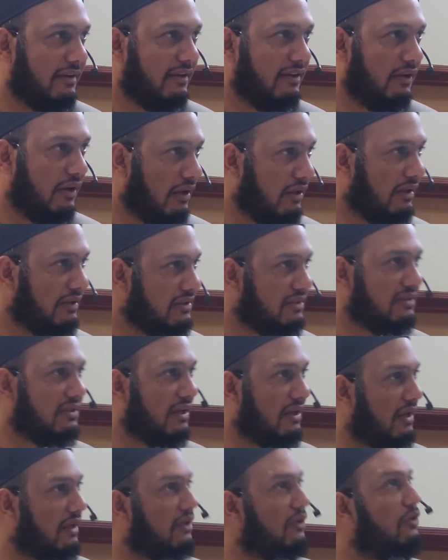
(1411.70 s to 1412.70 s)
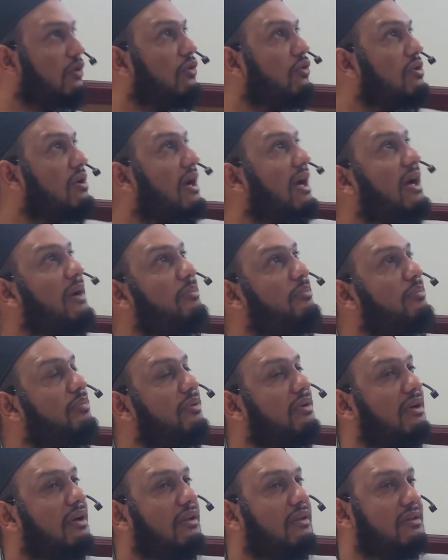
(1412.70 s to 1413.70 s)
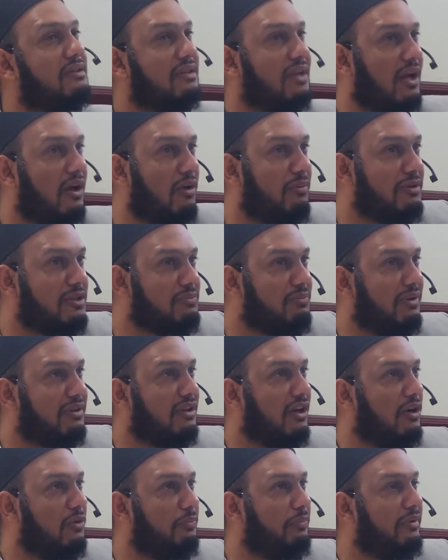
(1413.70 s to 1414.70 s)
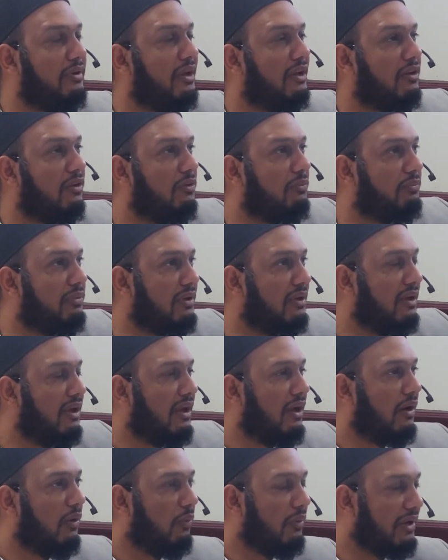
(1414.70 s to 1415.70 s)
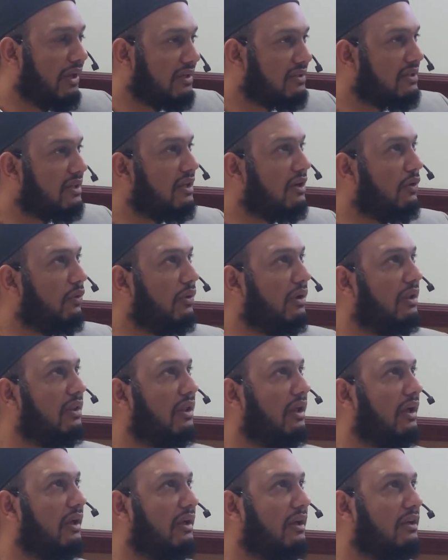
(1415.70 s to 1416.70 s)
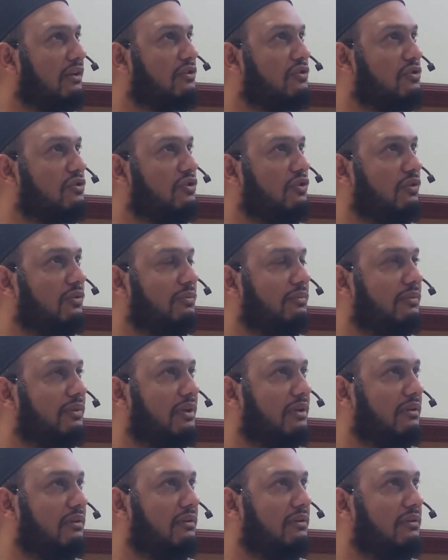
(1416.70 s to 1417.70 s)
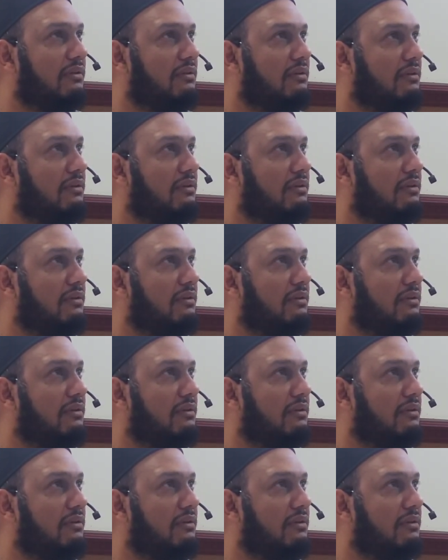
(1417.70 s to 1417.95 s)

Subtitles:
Now Allah is just saying like you look up and the sky will be split open and will be, when I say oil I assume that